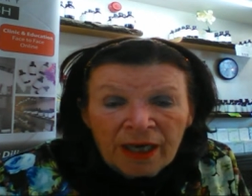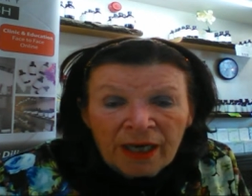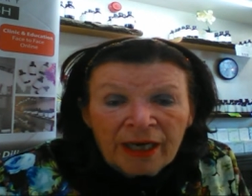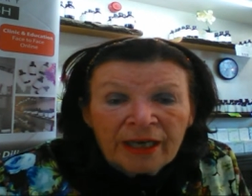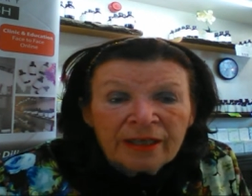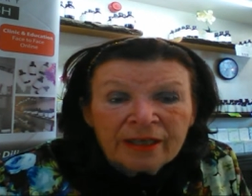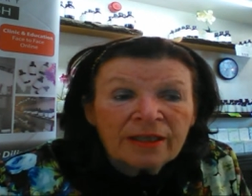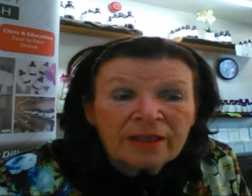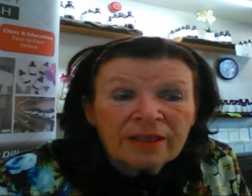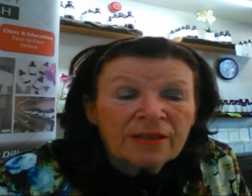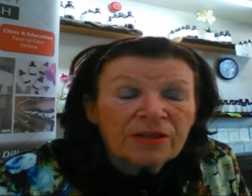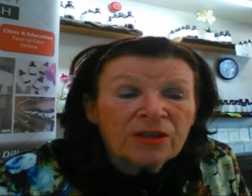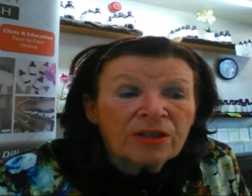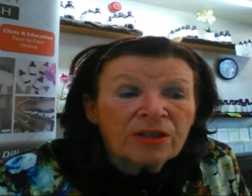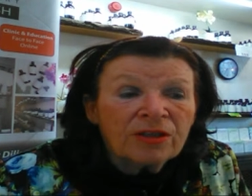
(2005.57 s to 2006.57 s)
The,
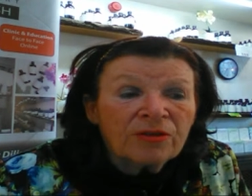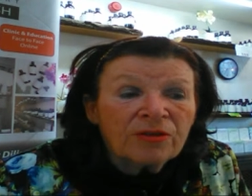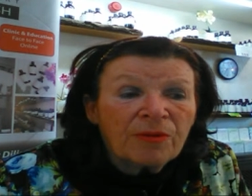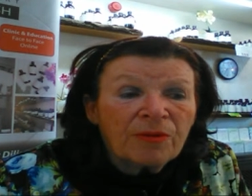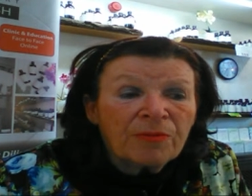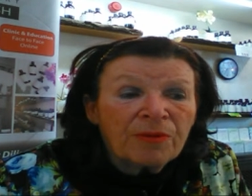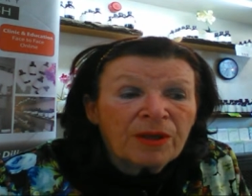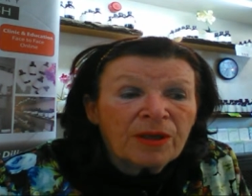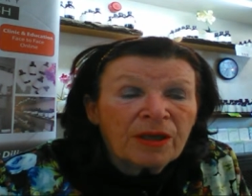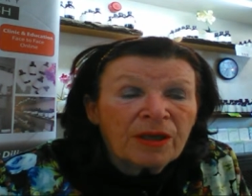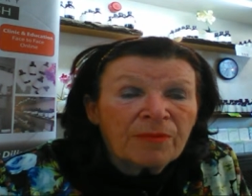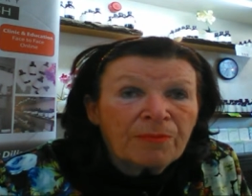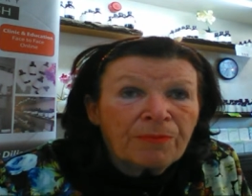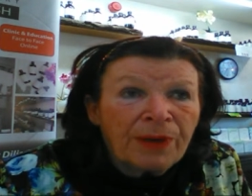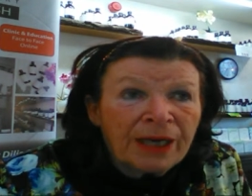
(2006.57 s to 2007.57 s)
the, the
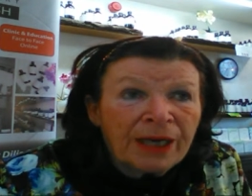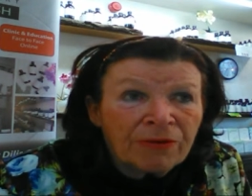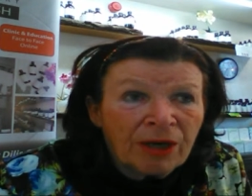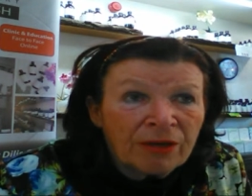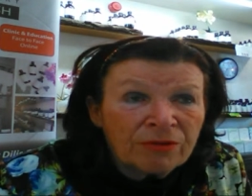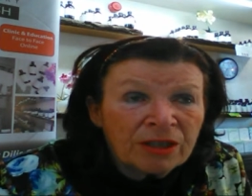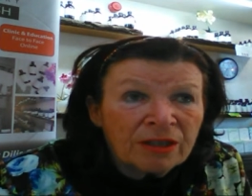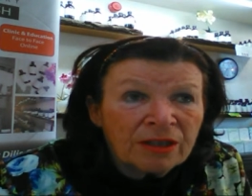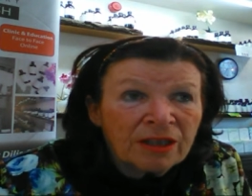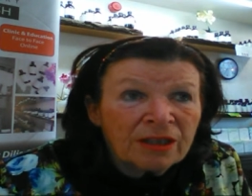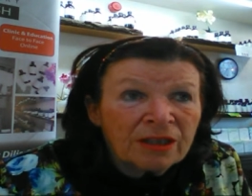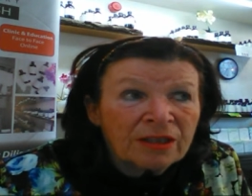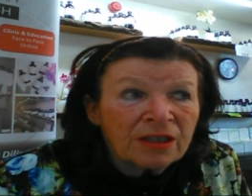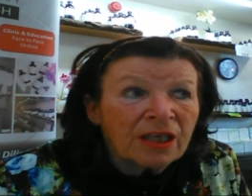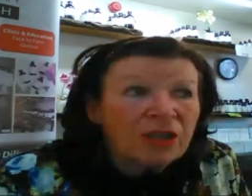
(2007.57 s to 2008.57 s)
background to this
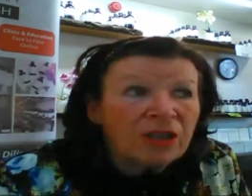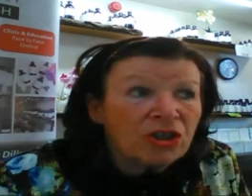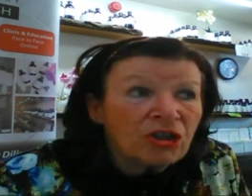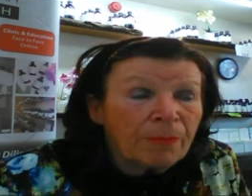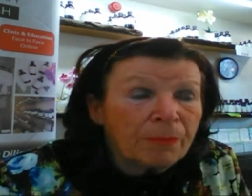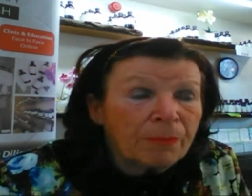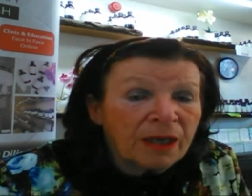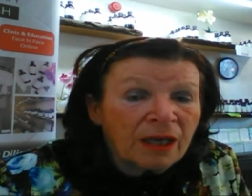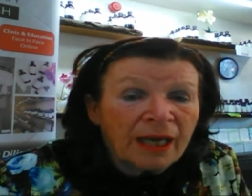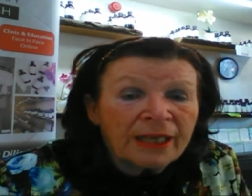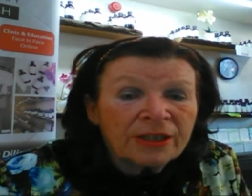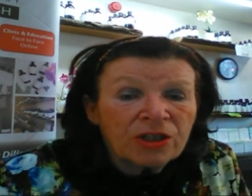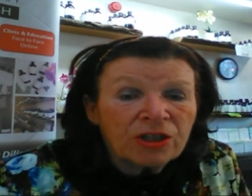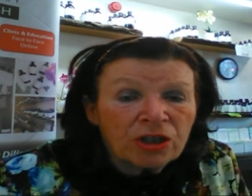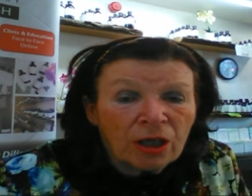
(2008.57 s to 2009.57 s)
is shopping and
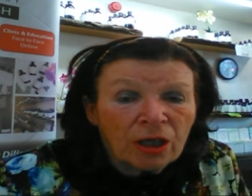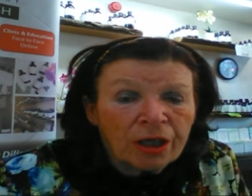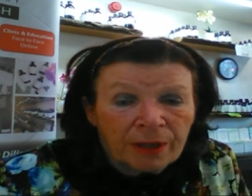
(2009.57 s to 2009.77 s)
chopping.